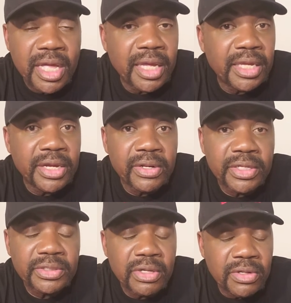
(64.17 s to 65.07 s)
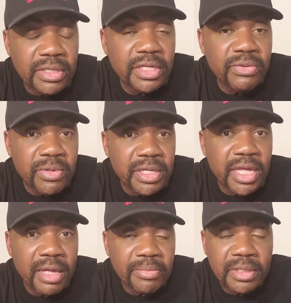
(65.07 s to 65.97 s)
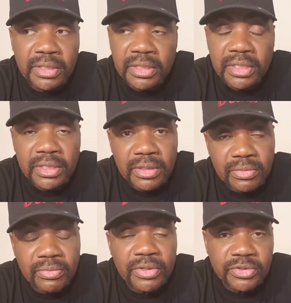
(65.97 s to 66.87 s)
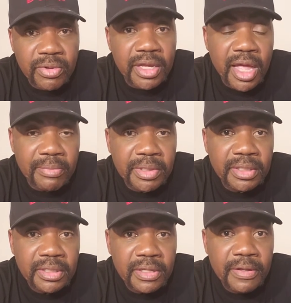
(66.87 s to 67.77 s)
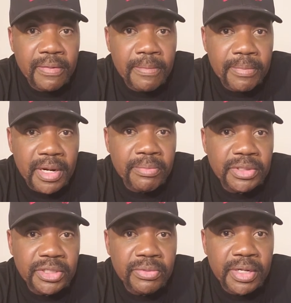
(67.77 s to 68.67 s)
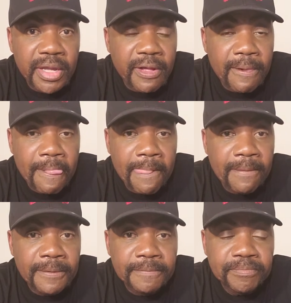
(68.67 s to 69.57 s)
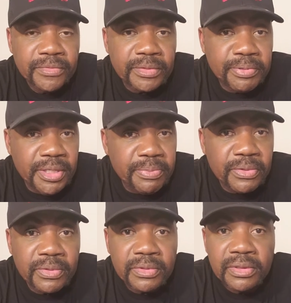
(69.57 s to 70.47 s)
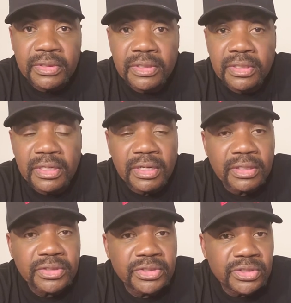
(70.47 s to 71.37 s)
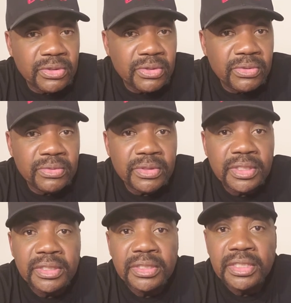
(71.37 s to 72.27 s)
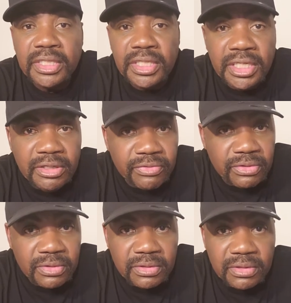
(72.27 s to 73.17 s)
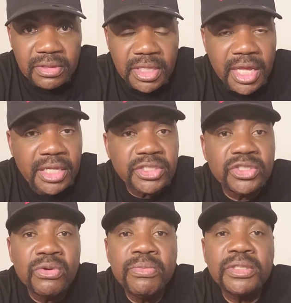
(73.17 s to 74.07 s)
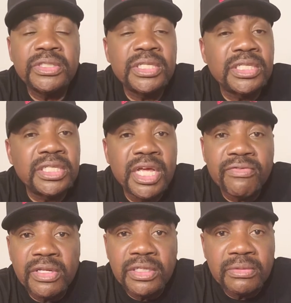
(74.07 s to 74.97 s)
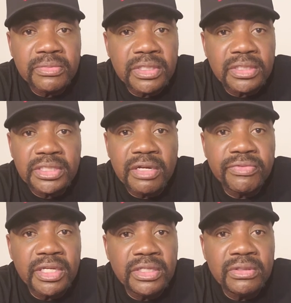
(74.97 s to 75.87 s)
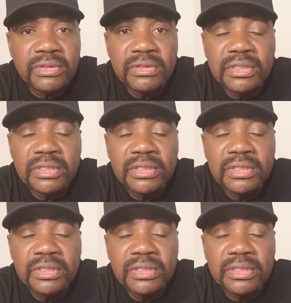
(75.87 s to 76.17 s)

I could care less. Only thing that really got me was what got me. But I'm going to tell you right now, people are so evil. They got so much of the devil in them, the stuff they do,